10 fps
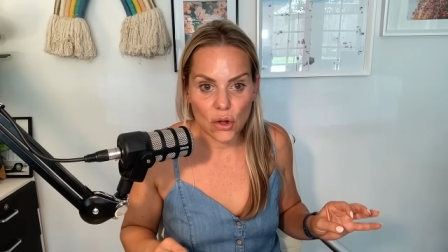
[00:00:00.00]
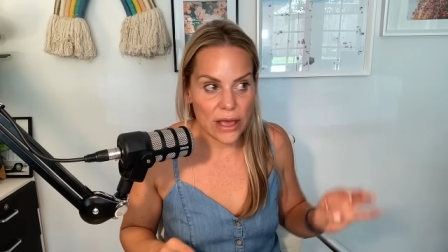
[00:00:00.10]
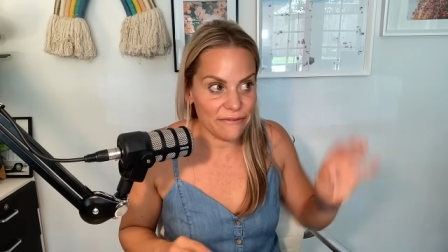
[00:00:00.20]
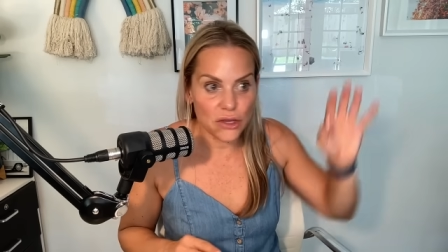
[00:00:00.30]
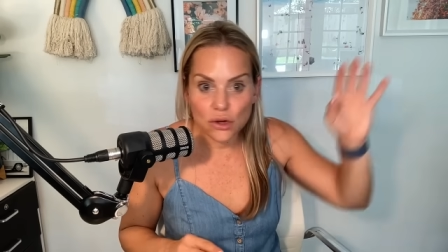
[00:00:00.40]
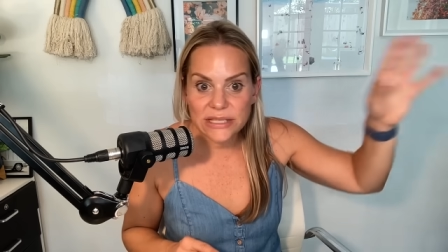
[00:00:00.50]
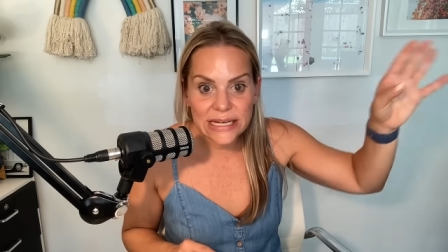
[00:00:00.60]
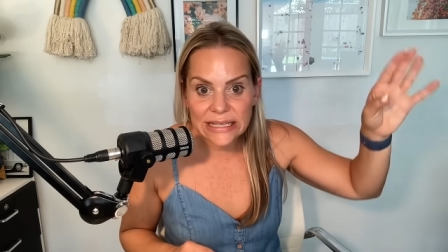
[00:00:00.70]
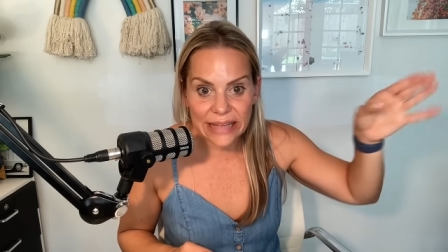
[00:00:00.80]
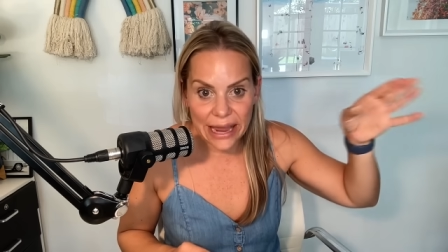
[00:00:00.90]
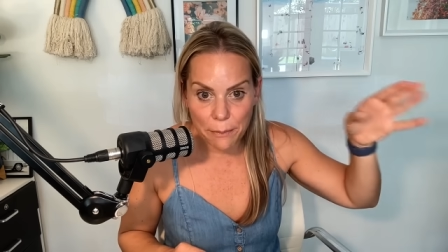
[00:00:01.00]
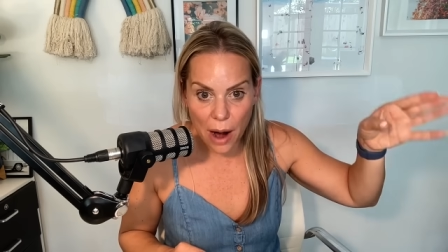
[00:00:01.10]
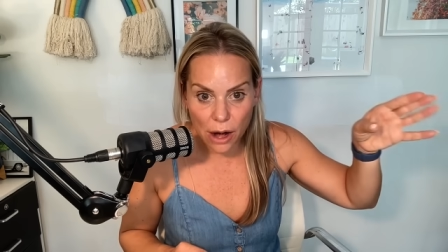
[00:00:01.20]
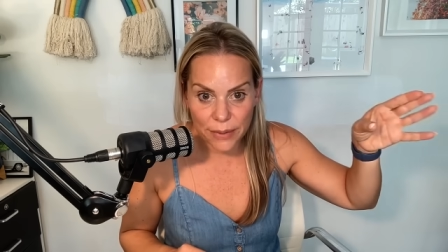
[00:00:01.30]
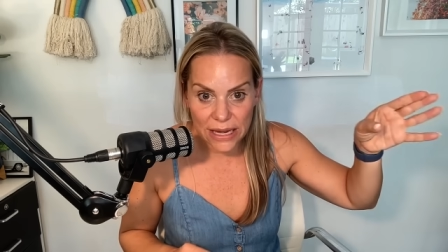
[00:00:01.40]
If you didn't like
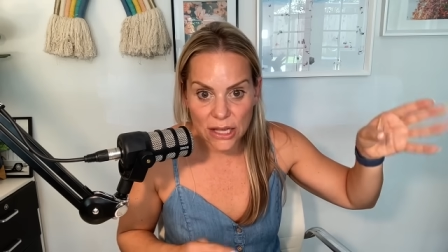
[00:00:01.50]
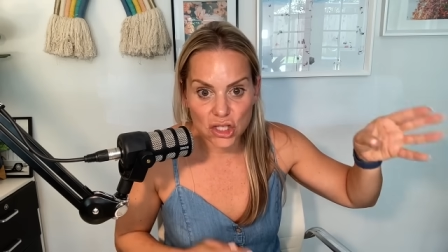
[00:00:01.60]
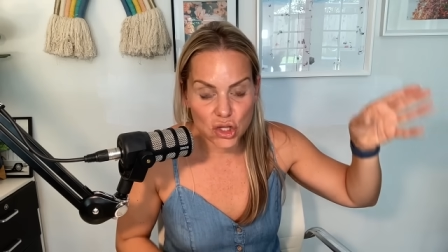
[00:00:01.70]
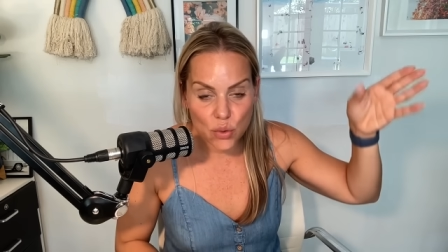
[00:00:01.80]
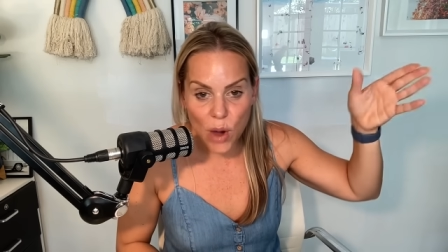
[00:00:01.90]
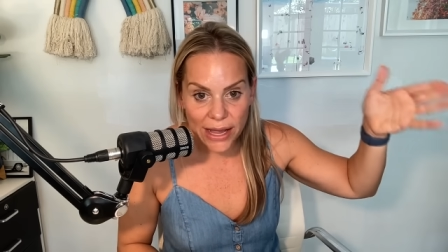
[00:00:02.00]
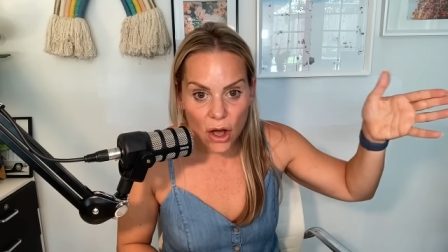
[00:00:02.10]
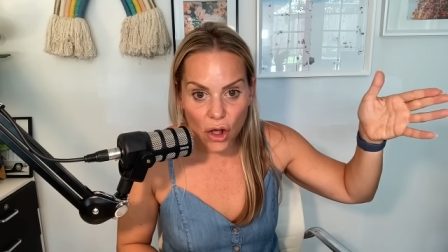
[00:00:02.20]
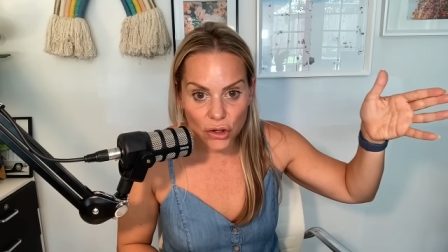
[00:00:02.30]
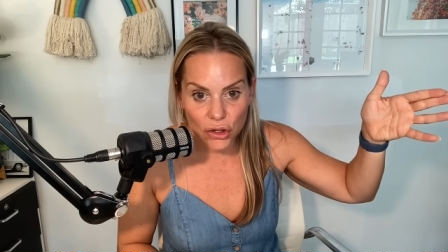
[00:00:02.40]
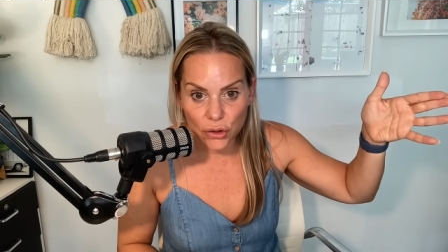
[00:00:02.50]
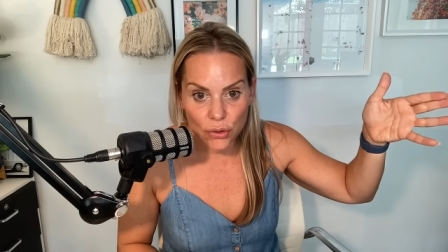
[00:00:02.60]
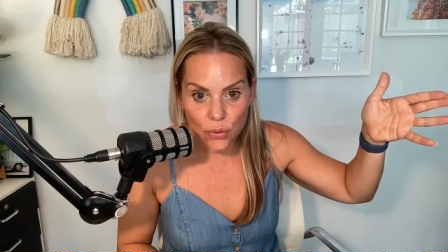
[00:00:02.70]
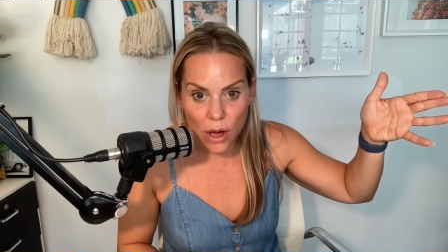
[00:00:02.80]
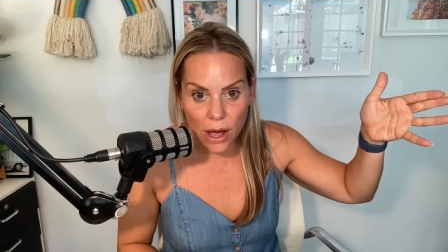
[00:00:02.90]
Barbie, do I call
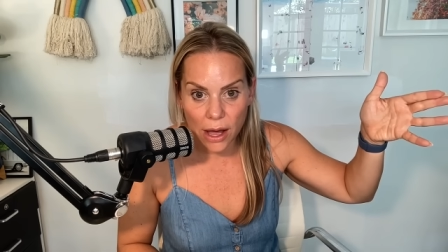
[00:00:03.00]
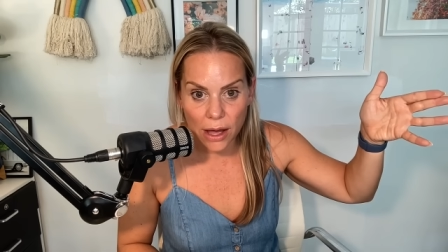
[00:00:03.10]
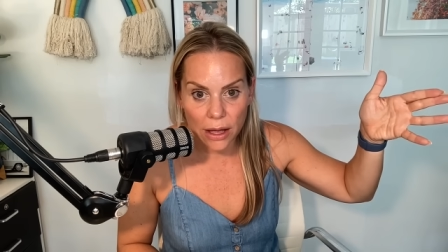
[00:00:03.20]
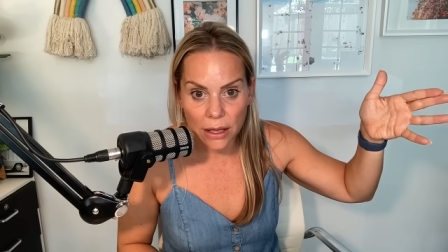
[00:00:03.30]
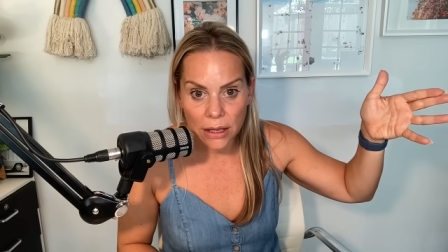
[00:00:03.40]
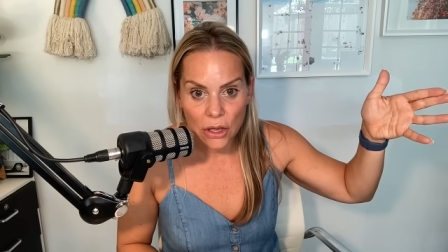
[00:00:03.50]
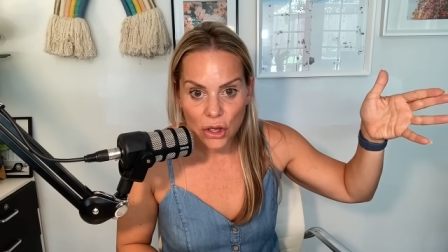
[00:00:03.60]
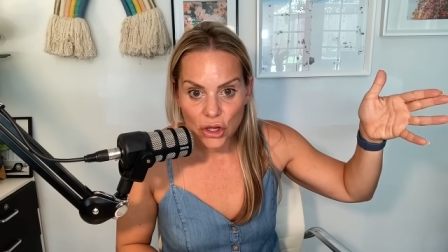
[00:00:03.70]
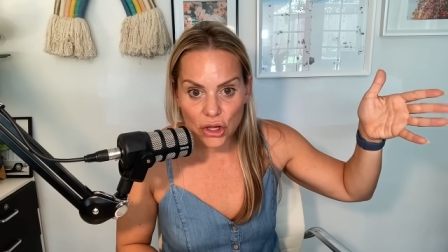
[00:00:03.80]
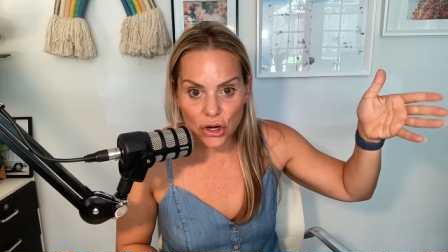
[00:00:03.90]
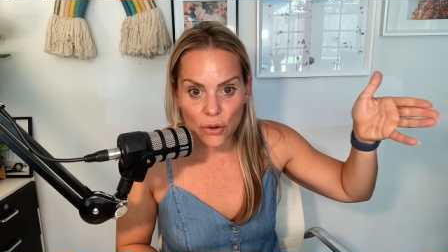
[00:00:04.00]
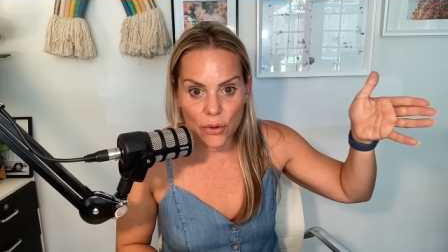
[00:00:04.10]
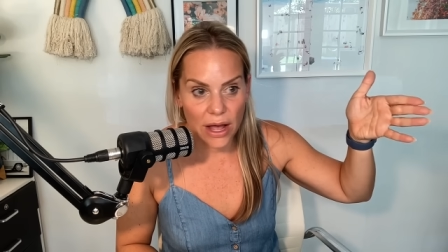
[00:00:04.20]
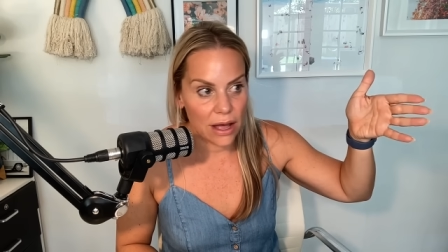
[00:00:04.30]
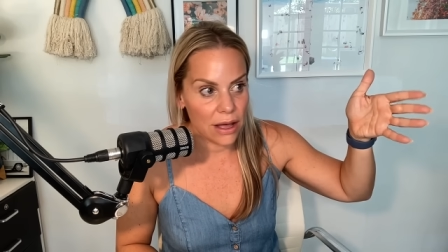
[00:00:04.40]
you, you
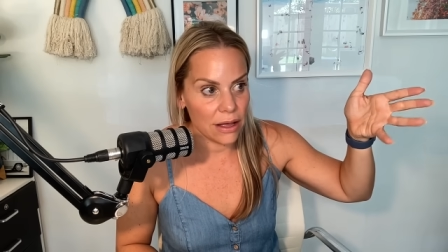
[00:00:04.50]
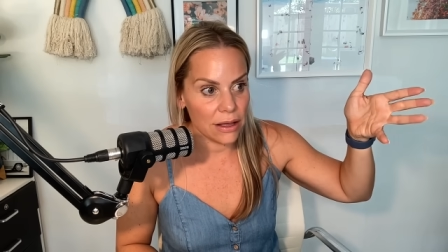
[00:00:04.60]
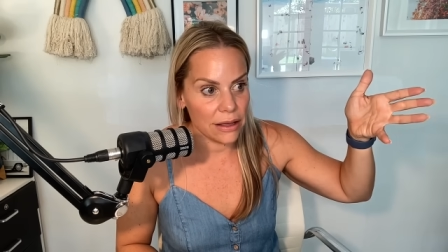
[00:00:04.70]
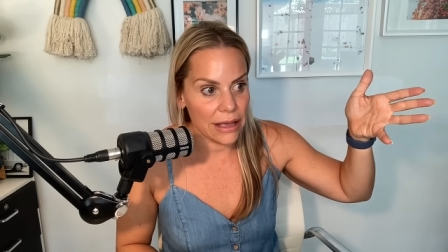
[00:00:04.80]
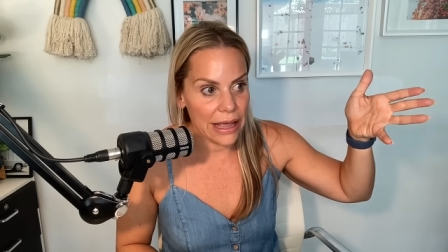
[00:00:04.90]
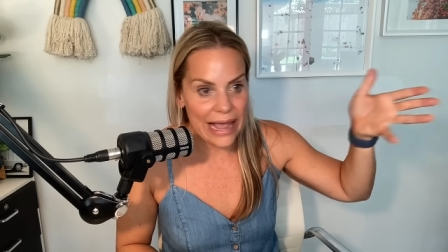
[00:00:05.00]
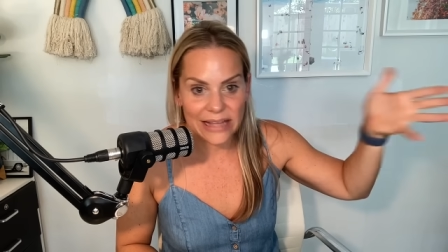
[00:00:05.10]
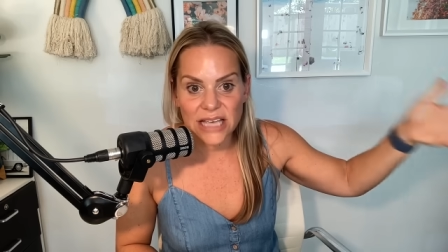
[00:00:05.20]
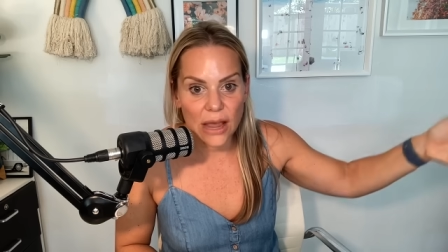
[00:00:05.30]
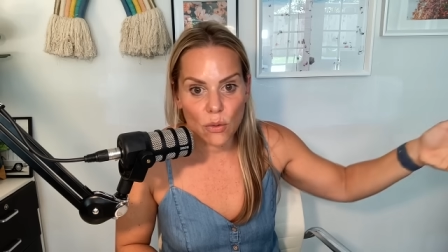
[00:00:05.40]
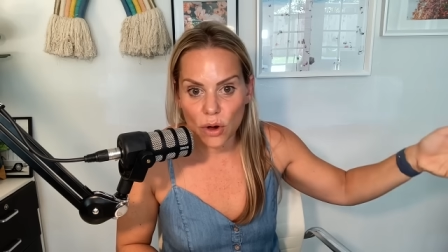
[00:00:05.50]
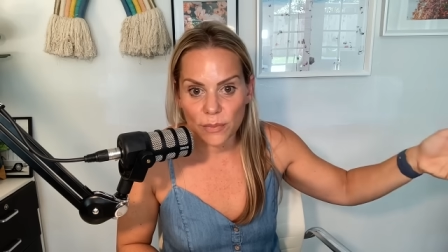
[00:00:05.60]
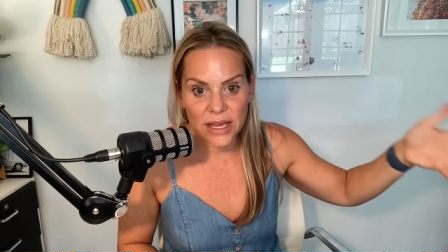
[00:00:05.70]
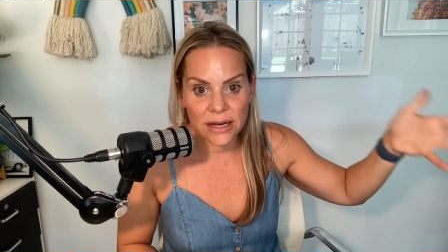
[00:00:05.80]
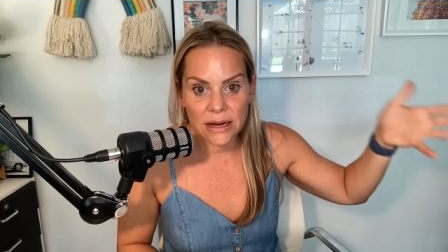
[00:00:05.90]
know,
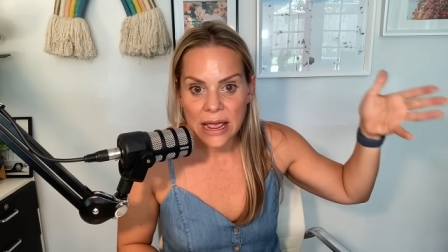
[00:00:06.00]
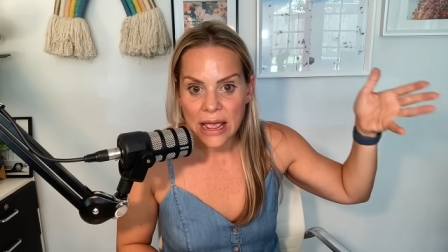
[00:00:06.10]
anti-woman,